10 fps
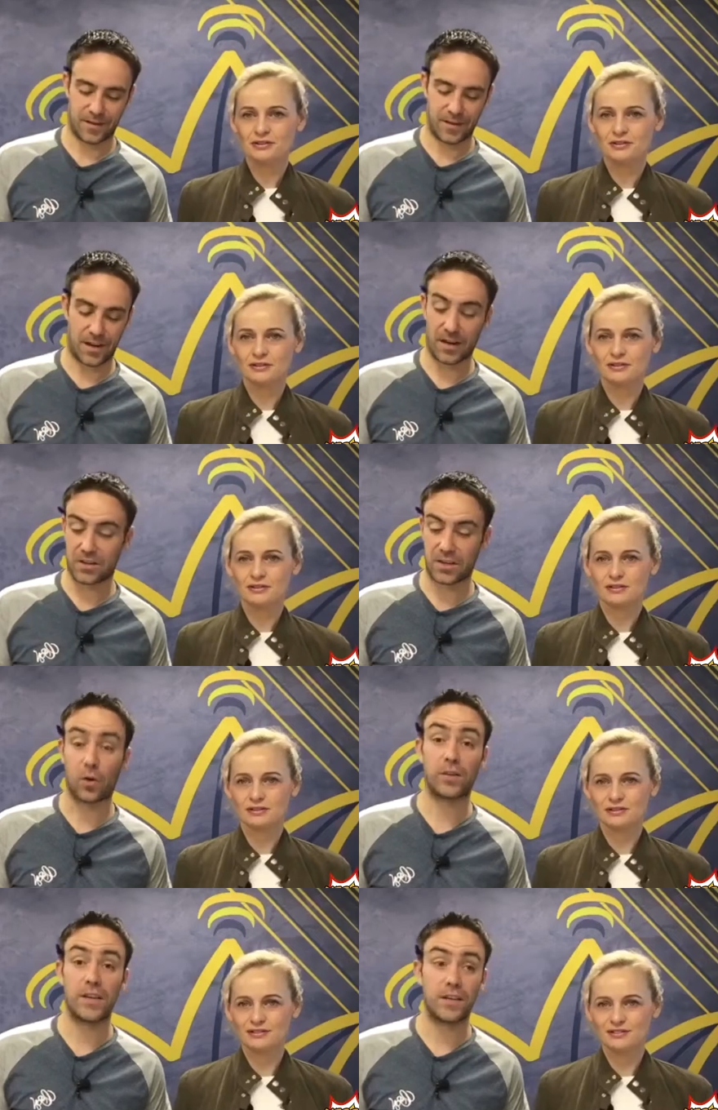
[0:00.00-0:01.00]
Speaker 1: Uh, actually,
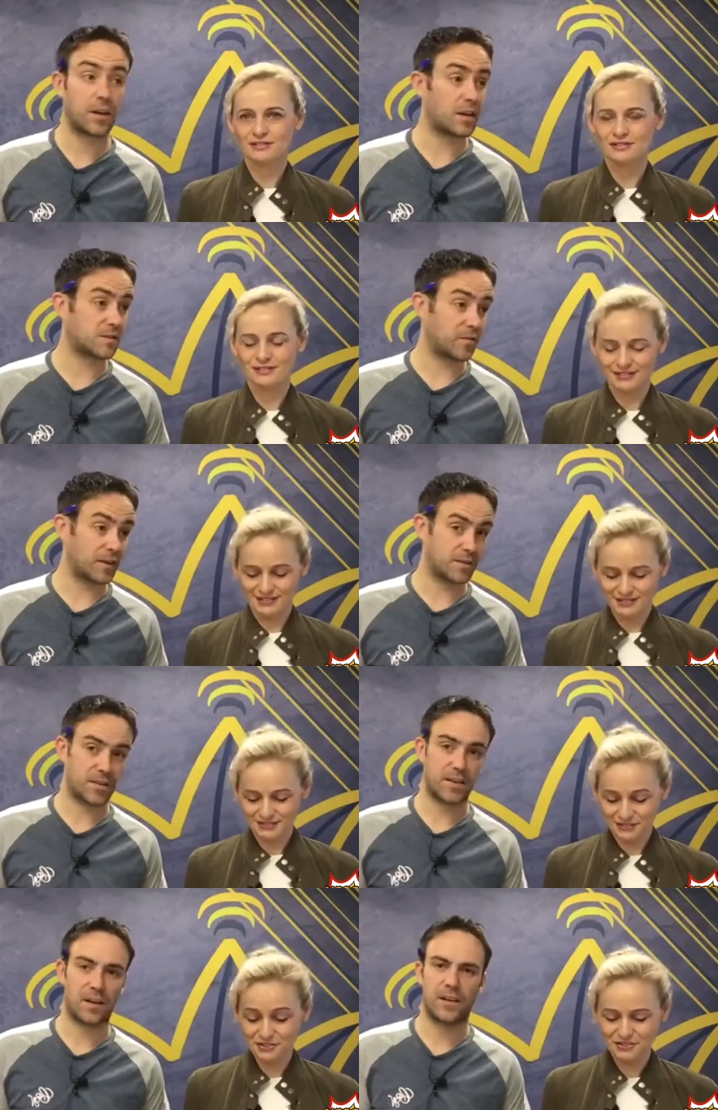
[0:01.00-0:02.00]
oh, they did. They lost to France,
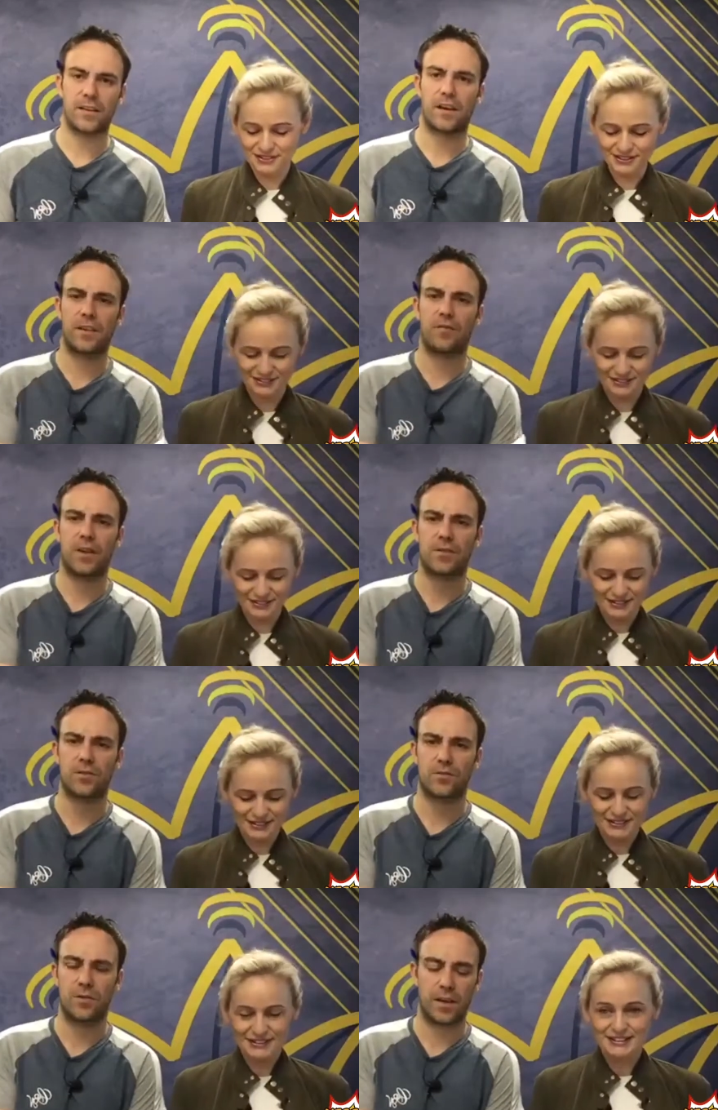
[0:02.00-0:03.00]
yeah. yeah. Oh, I, think, I, think, France
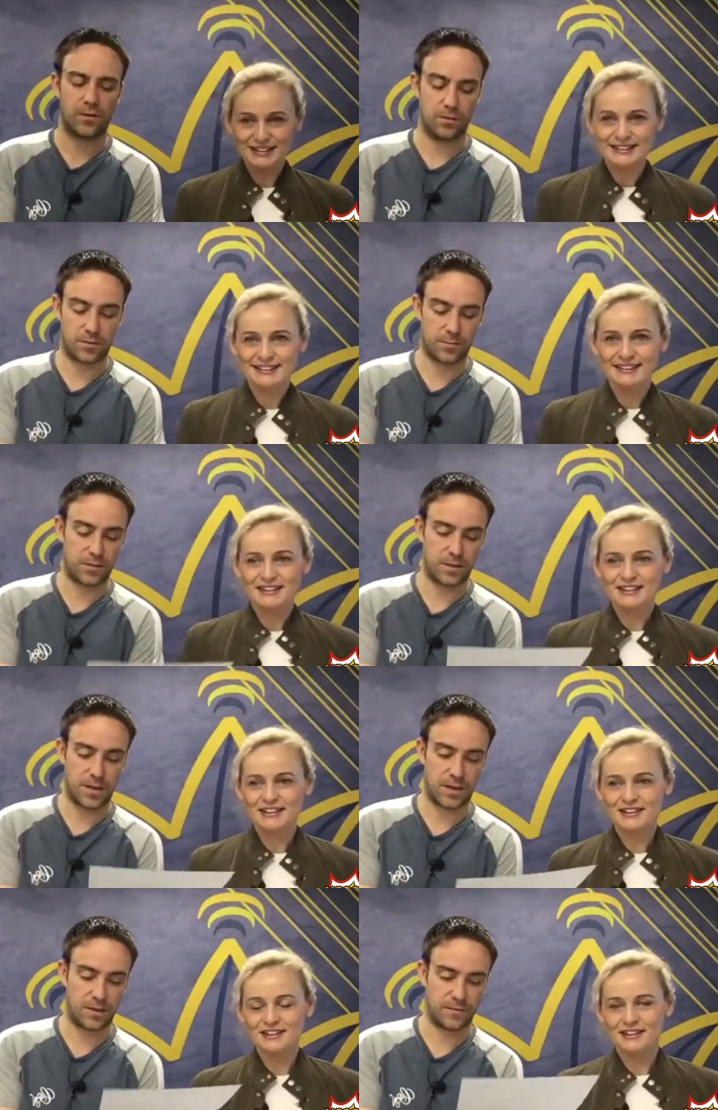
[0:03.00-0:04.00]
scored two late goals, but.
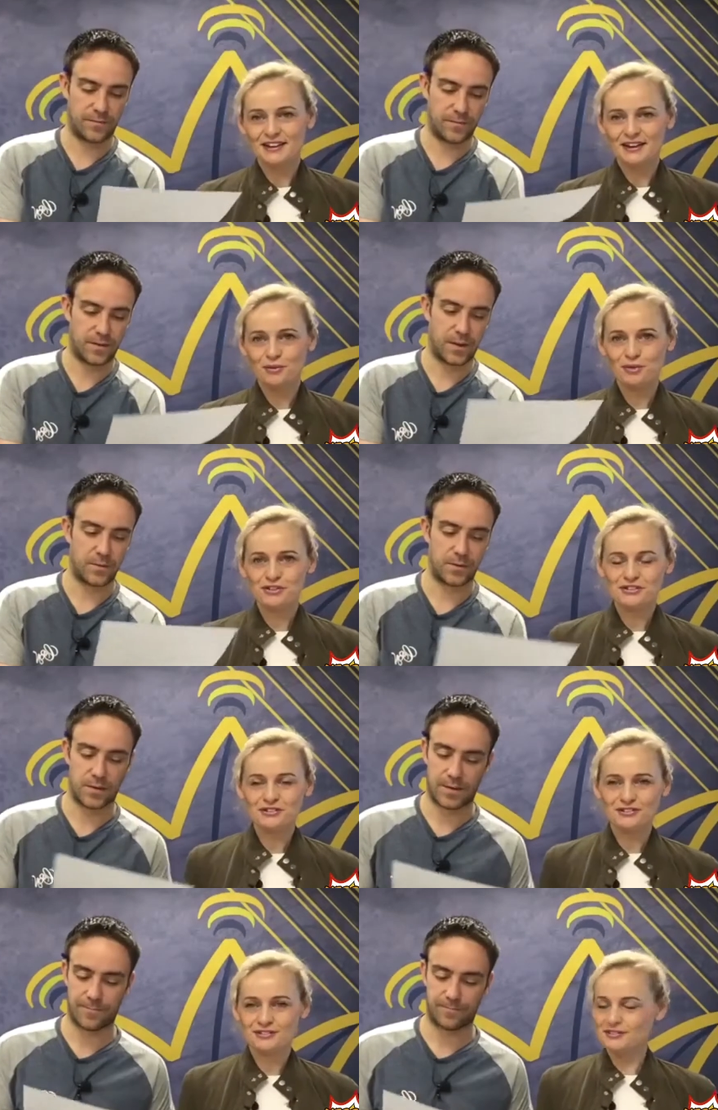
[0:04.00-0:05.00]
Uh, that we're was, just,
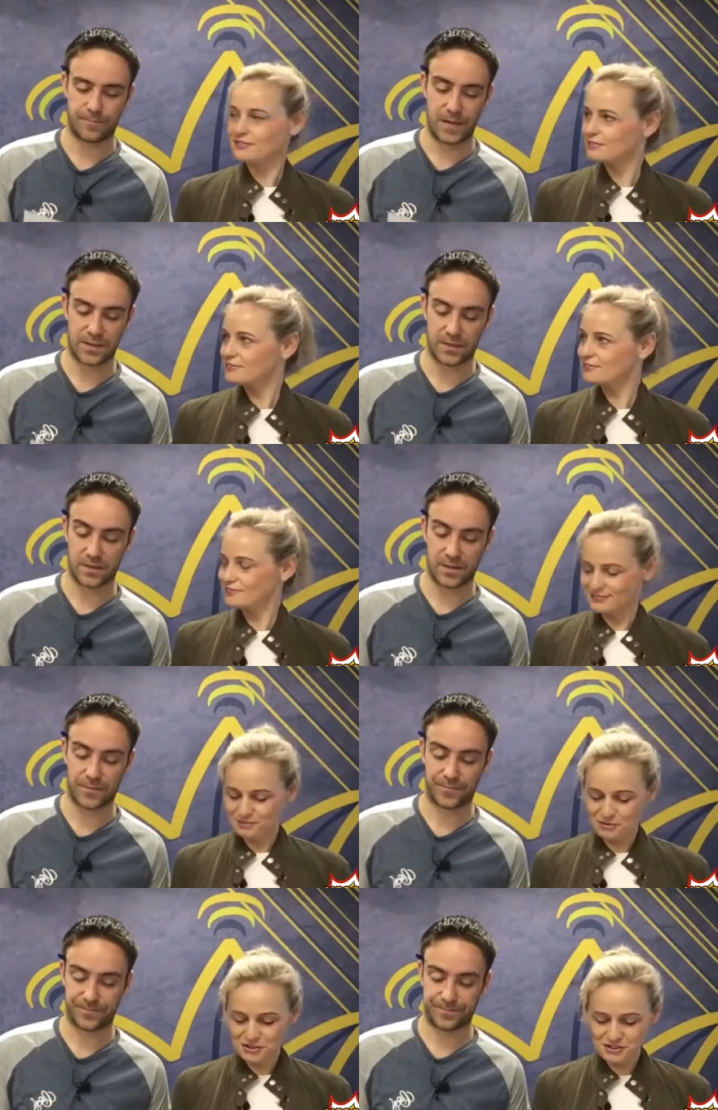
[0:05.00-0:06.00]
um, last night, yeah.
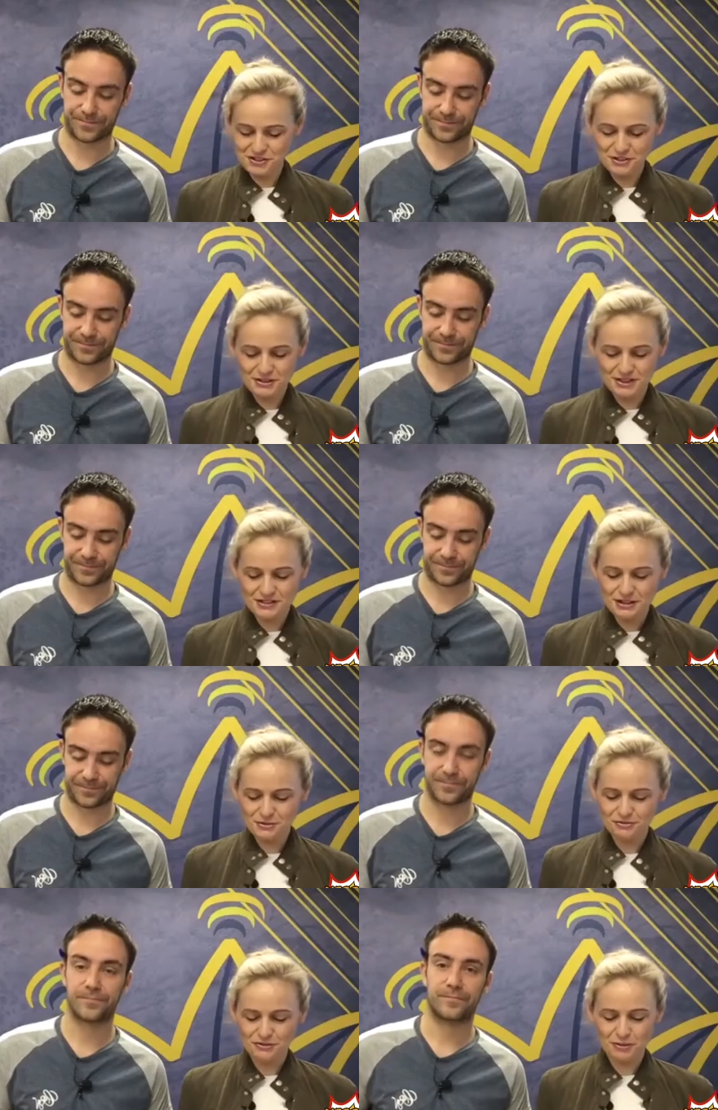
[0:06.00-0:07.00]
Speaker 2: We're just two days
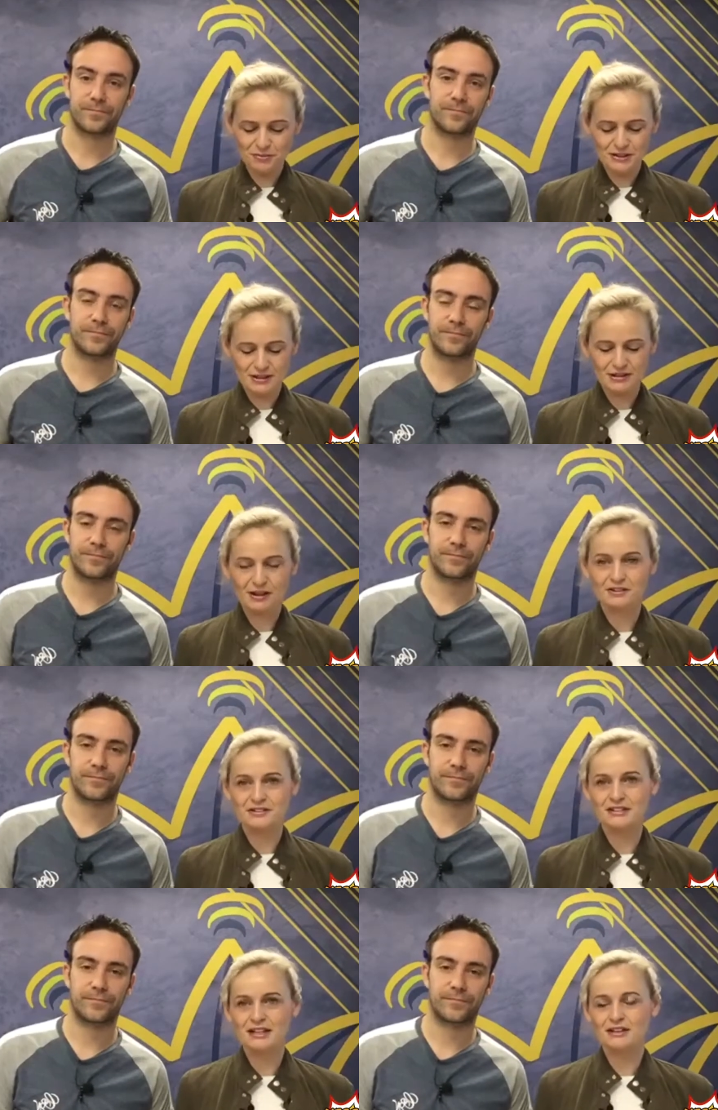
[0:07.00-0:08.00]
out from the
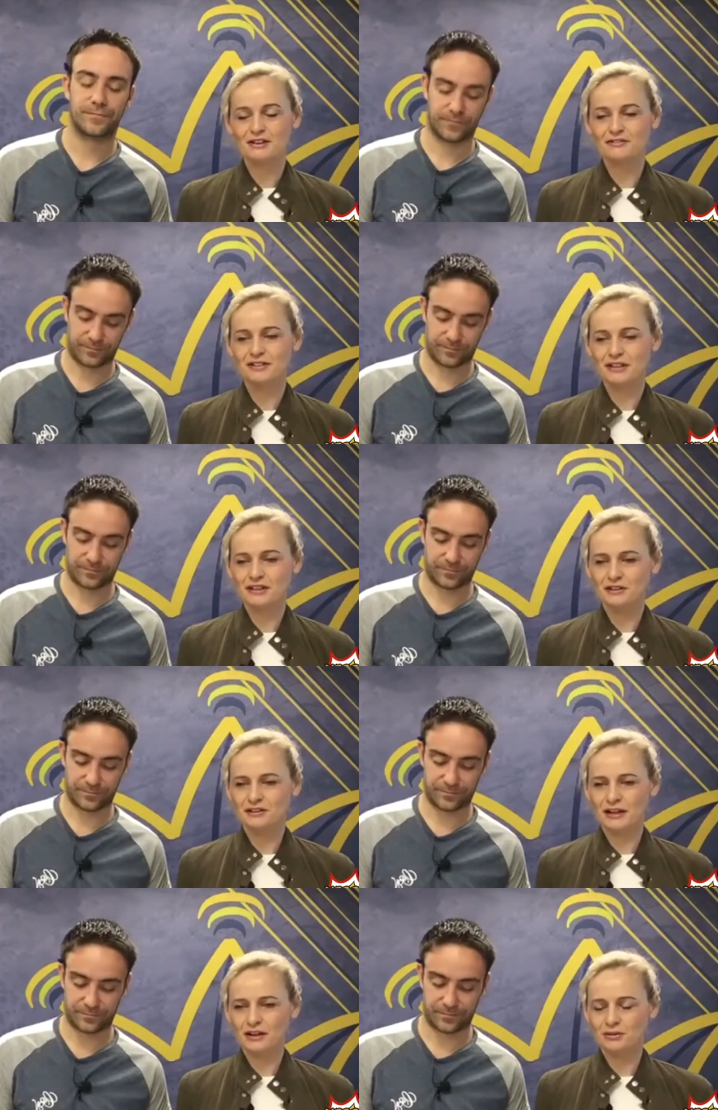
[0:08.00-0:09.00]
longest day of the year,
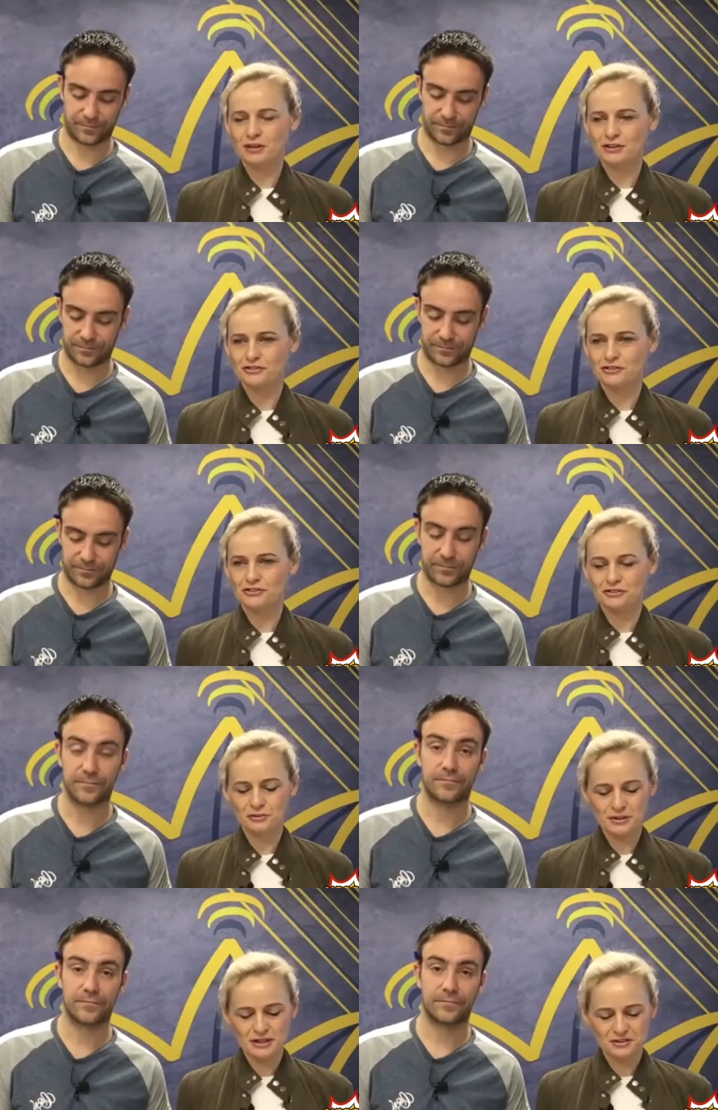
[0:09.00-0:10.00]
the equinox, just two
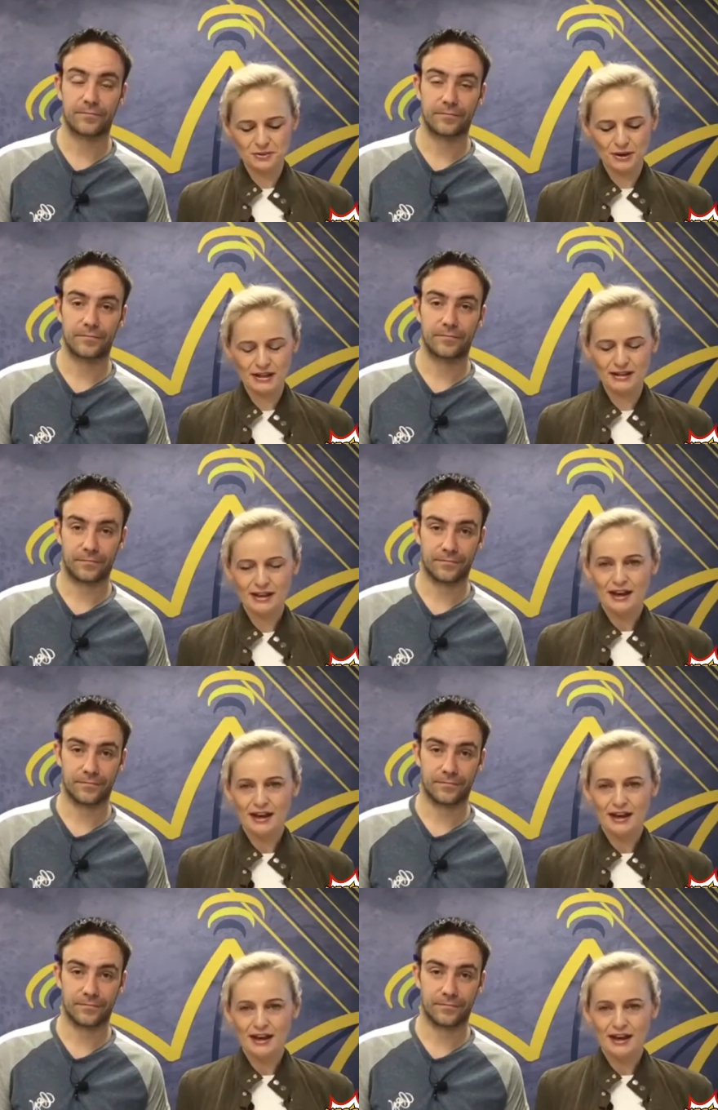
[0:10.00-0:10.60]
days away.